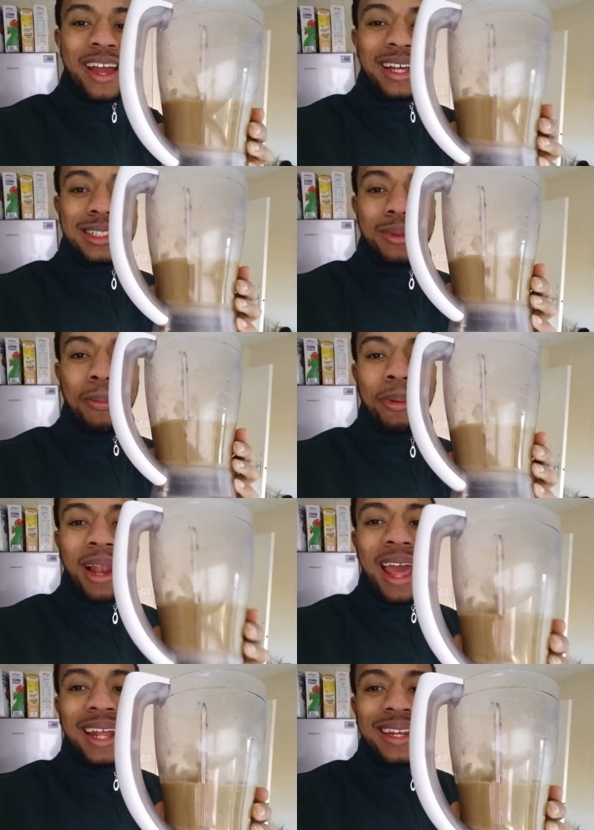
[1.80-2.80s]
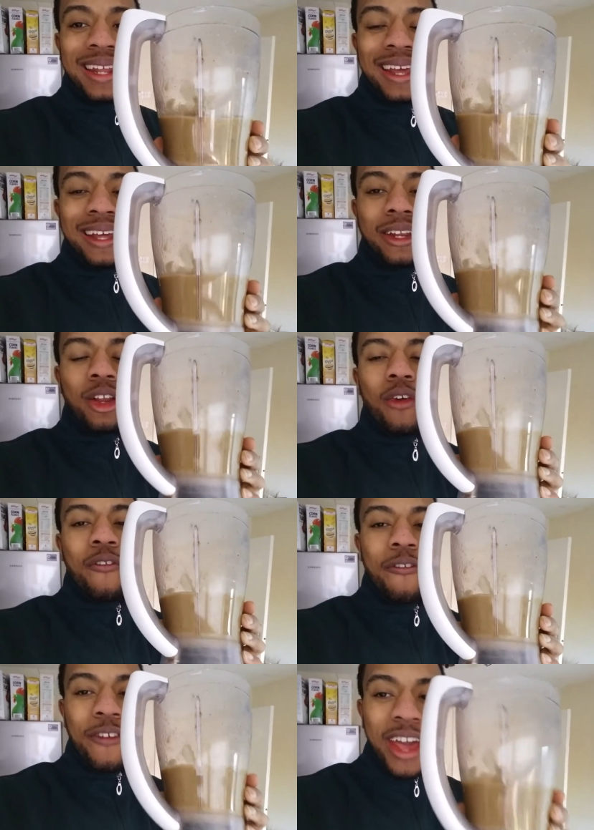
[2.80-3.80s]
is blended
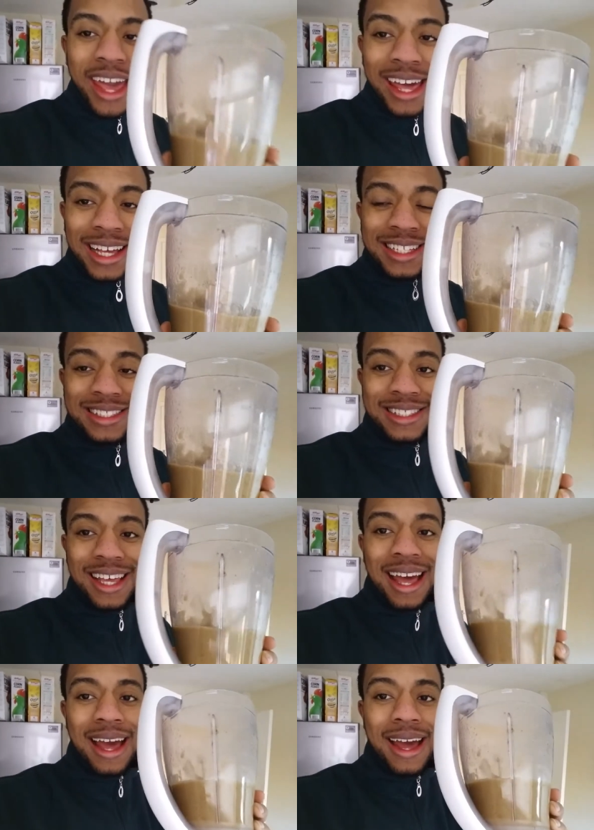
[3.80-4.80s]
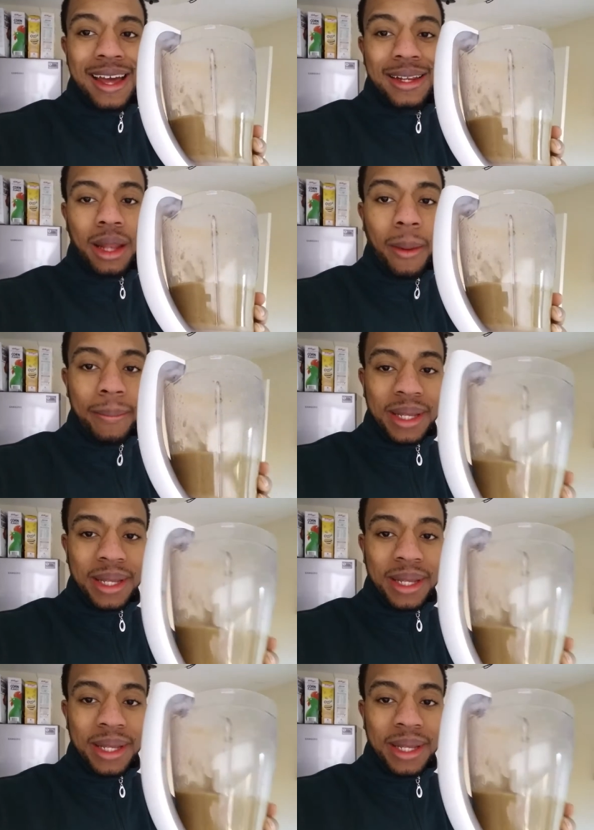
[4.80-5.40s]
figs and